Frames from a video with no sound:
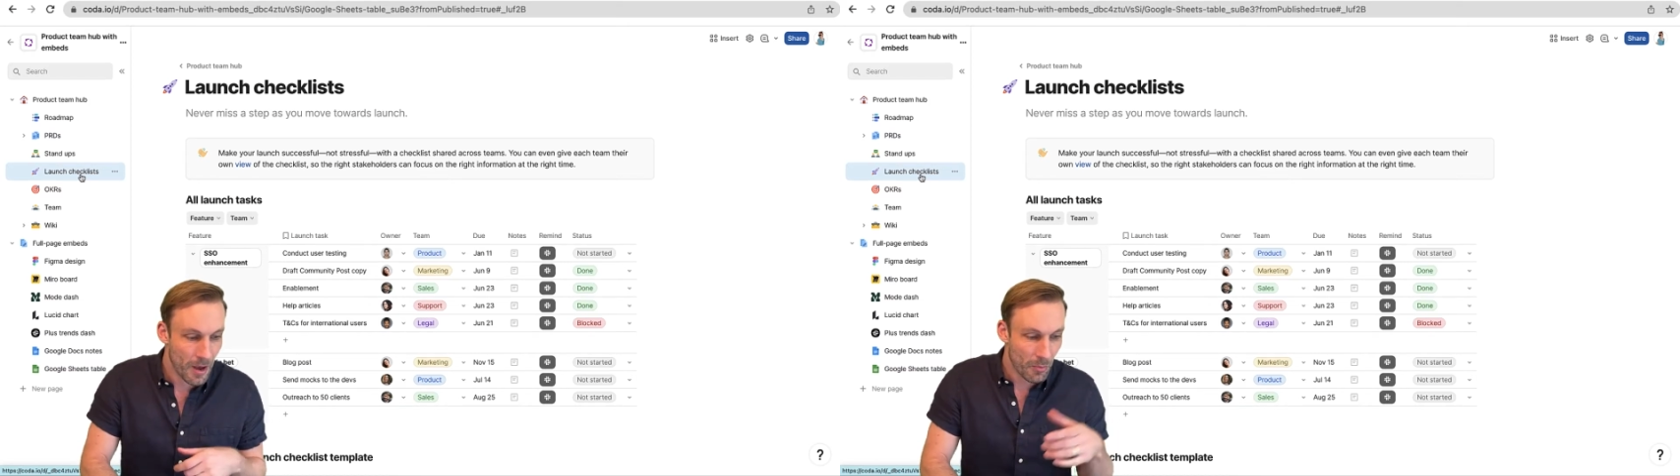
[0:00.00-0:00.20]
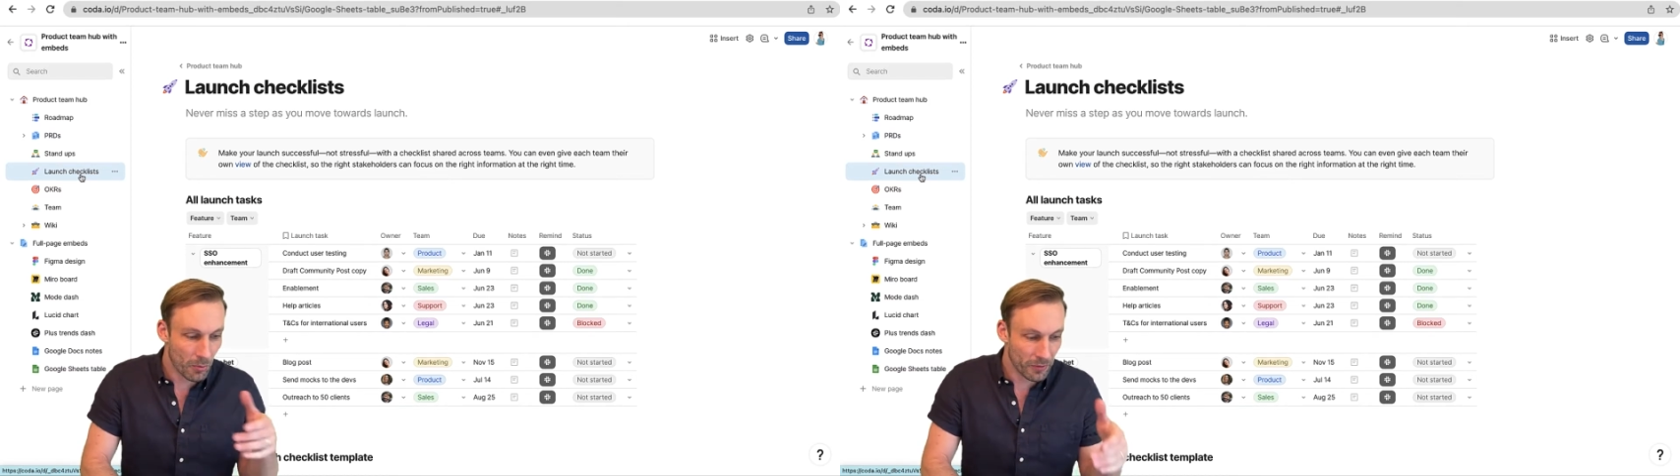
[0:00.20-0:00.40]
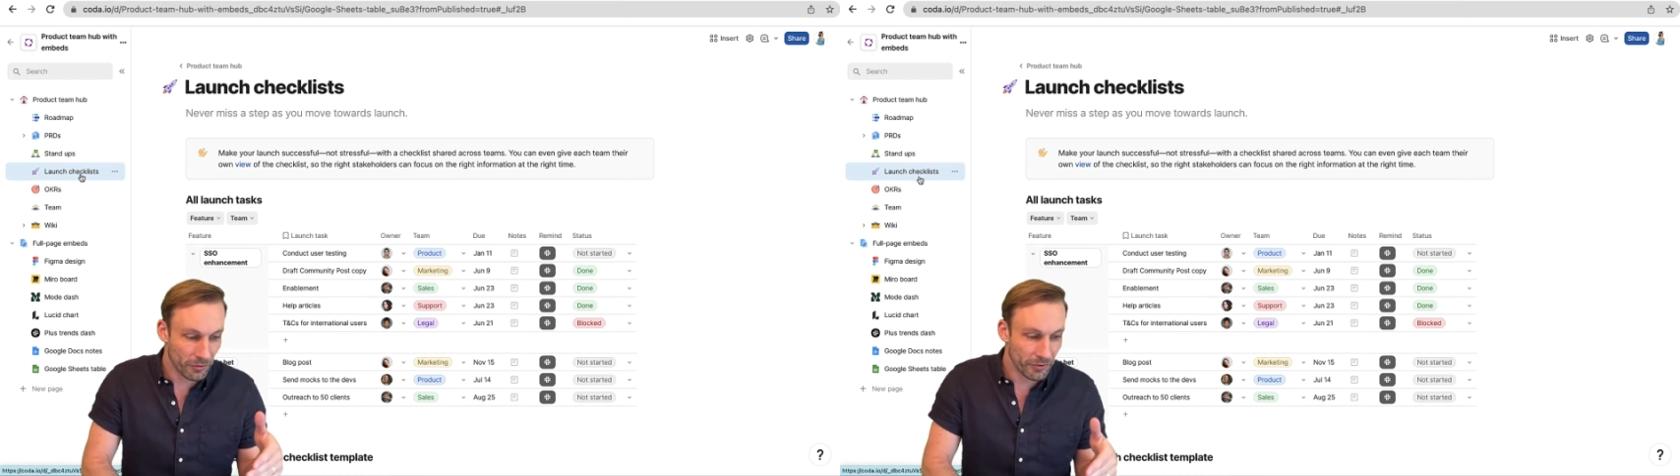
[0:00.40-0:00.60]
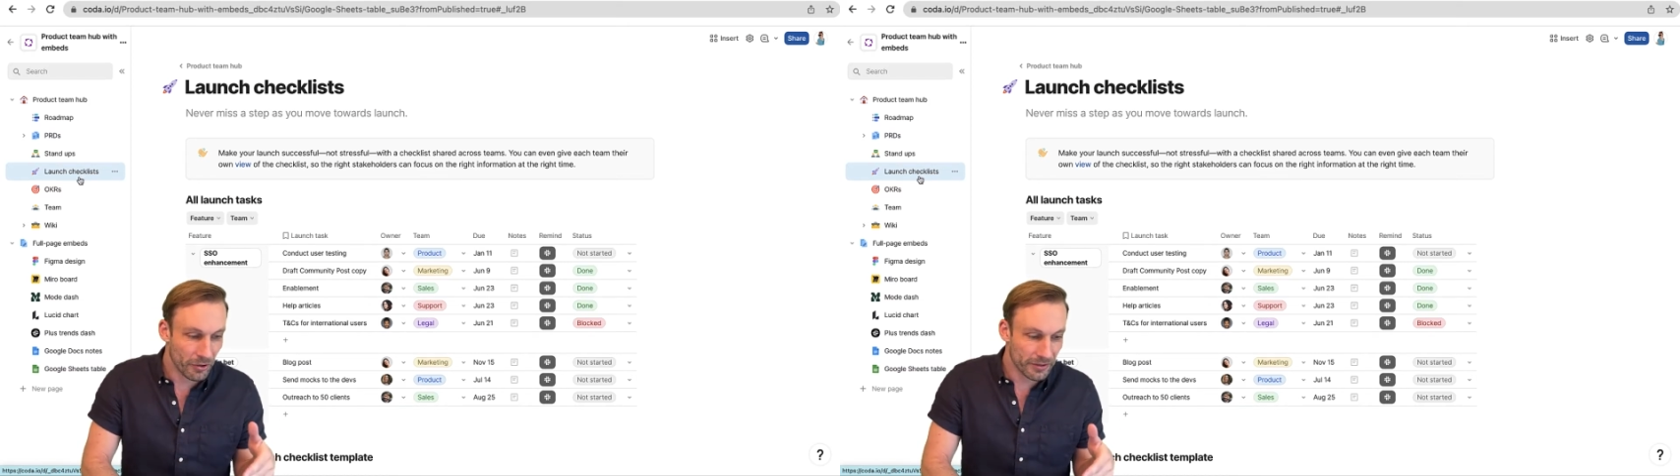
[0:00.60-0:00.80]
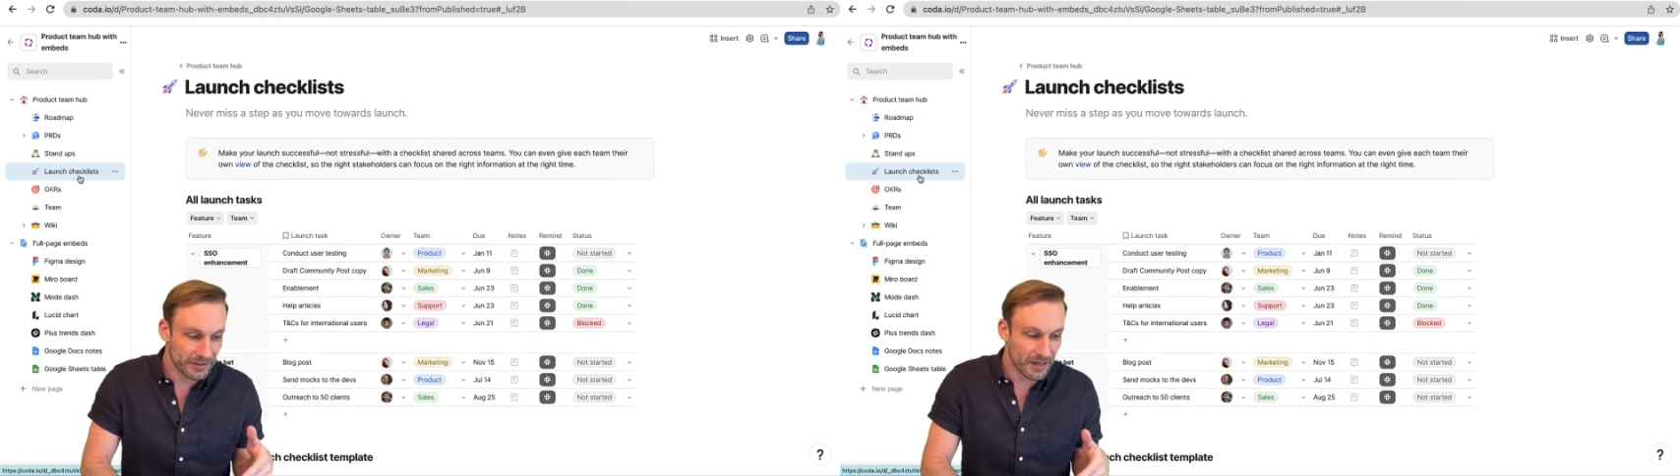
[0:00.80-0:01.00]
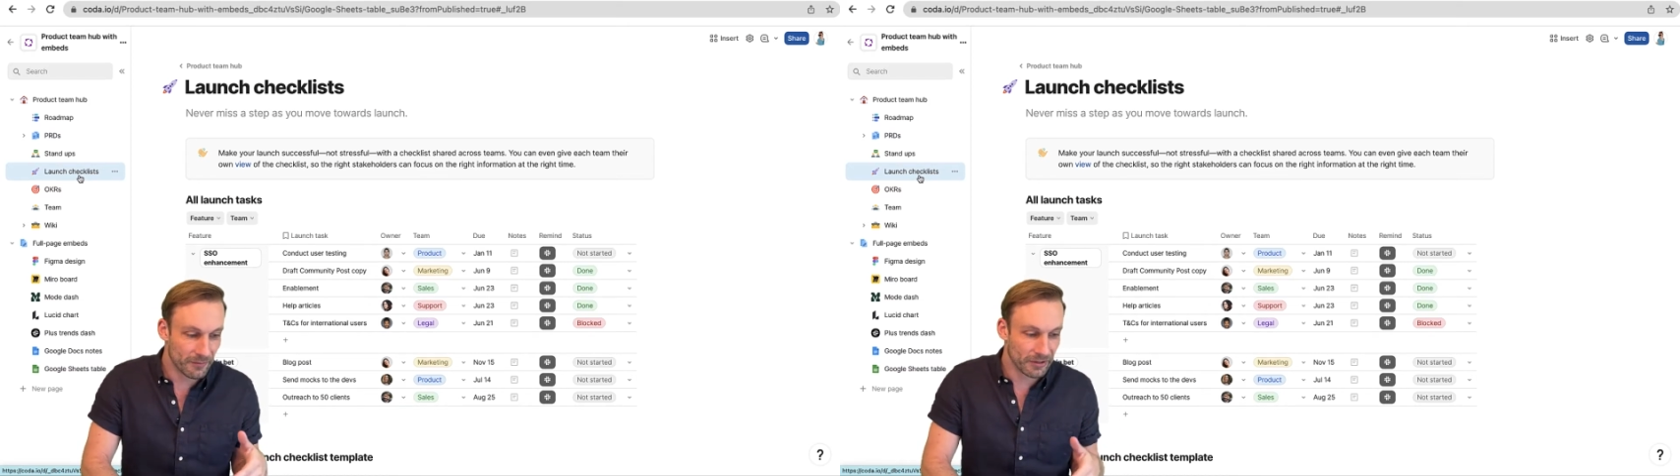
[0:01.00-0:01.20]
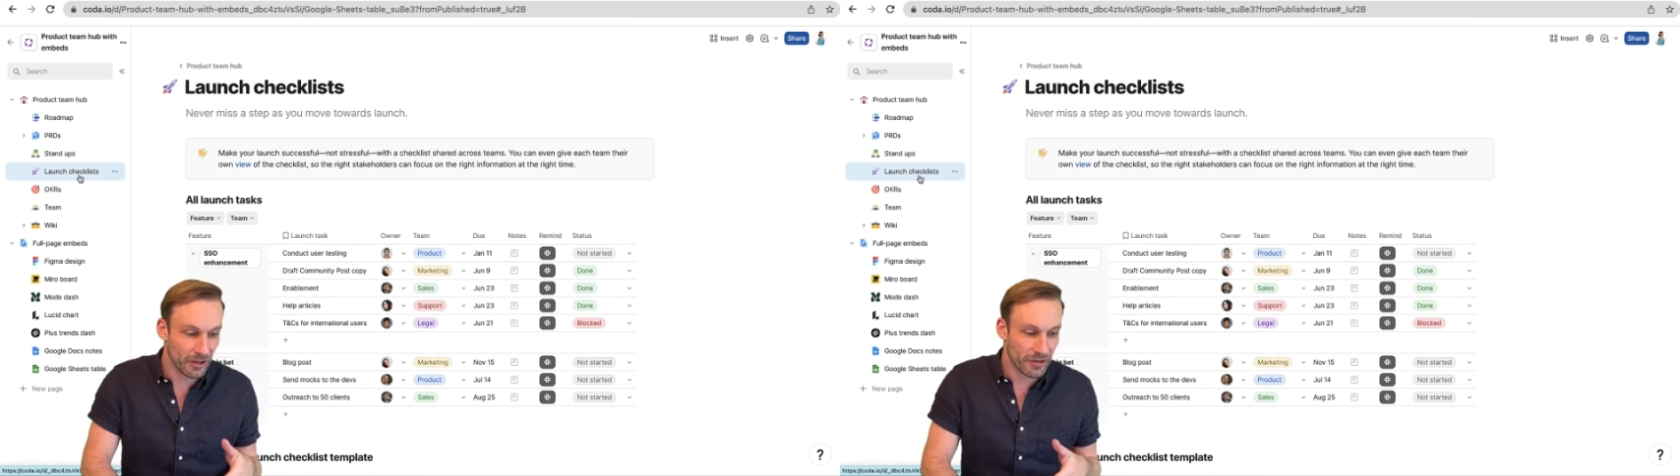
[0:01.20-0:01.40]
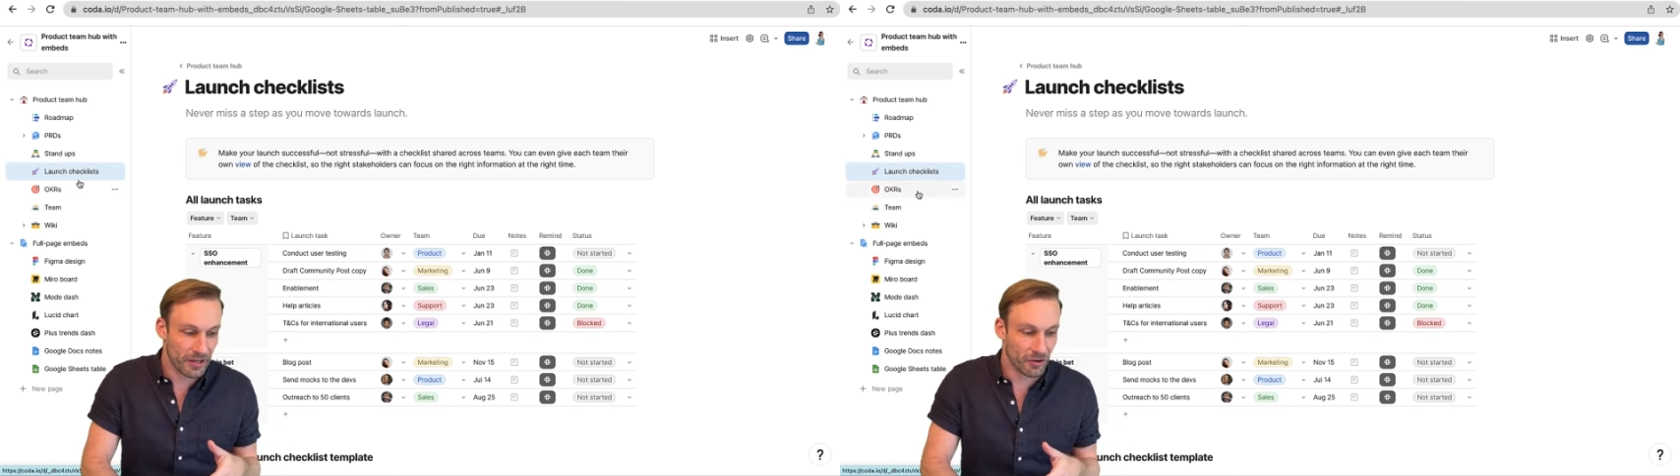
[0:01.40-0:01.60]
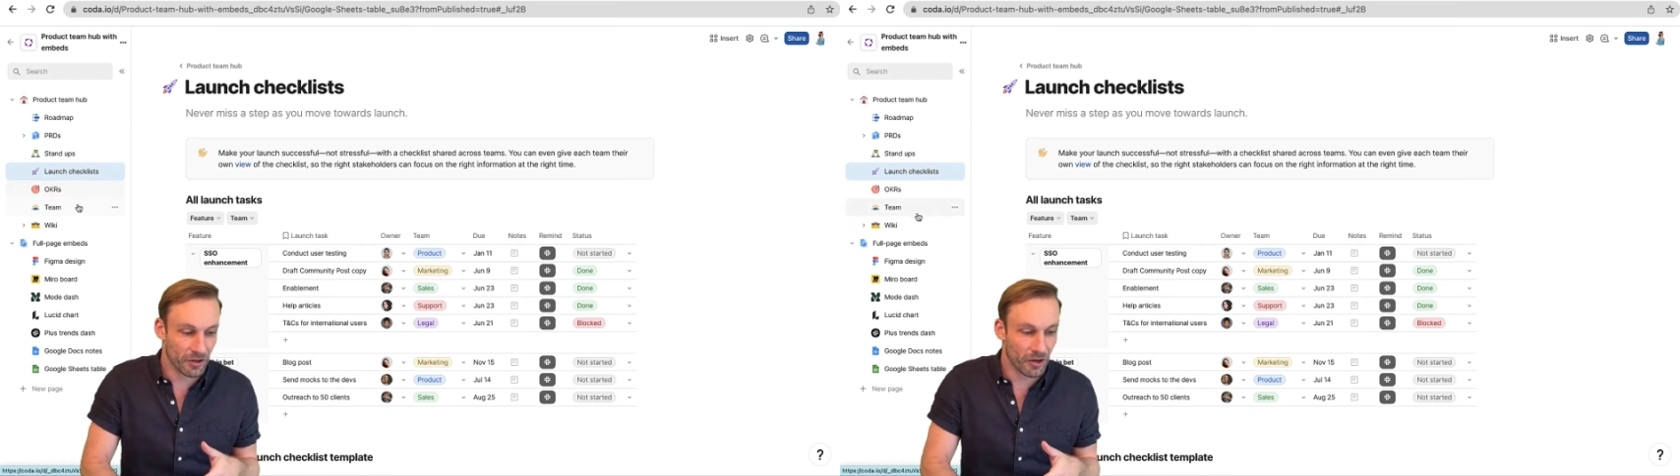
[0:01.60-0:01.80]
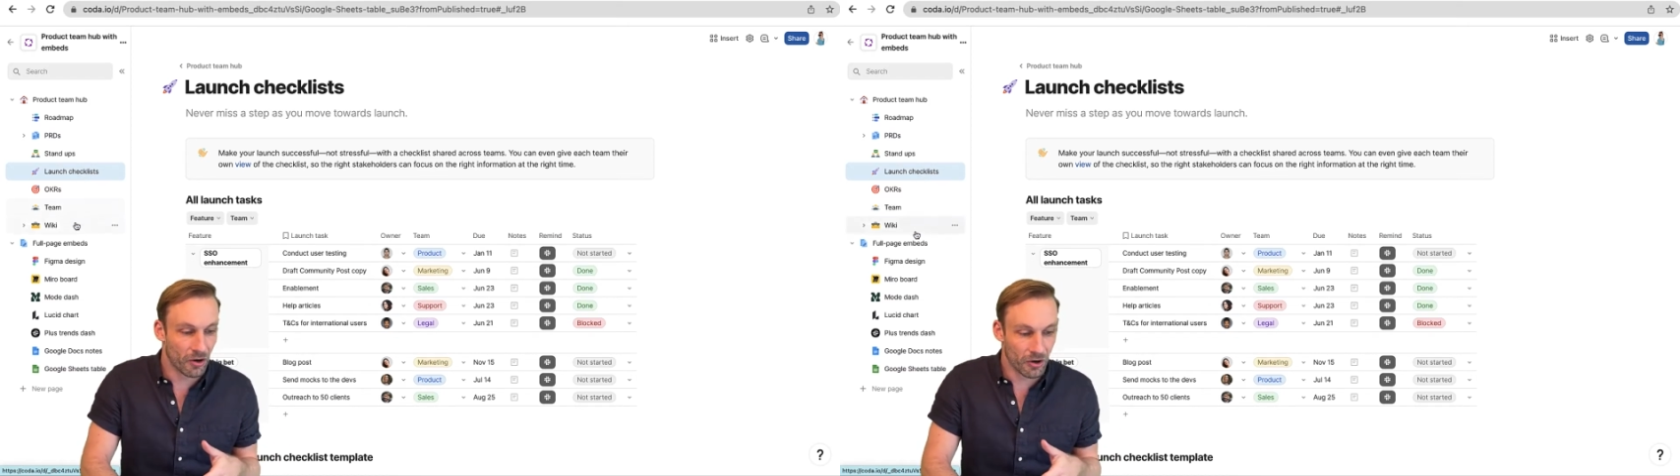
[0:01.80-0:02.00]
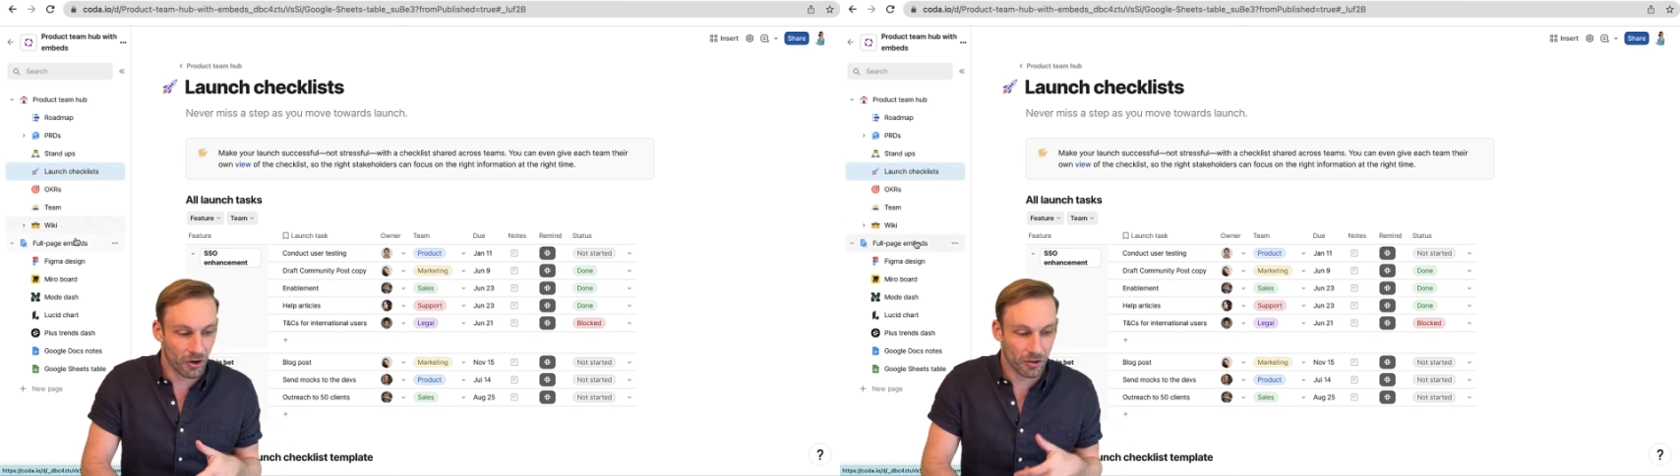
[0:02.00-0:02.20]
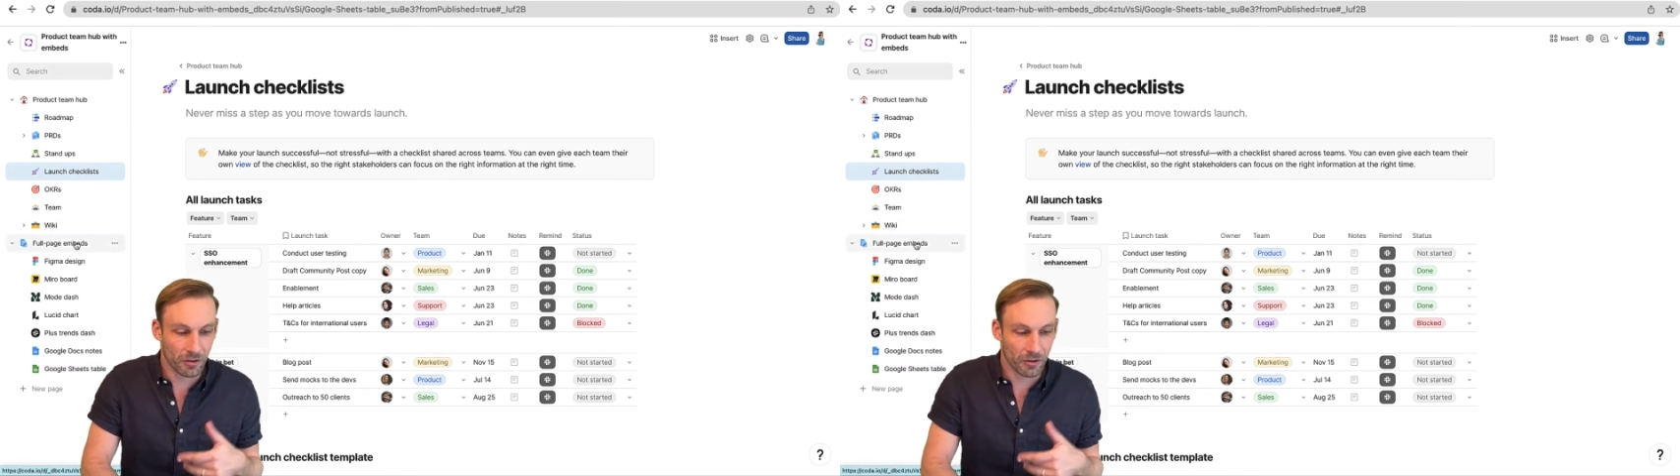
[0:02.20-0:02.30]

But what you'll notice down below here are our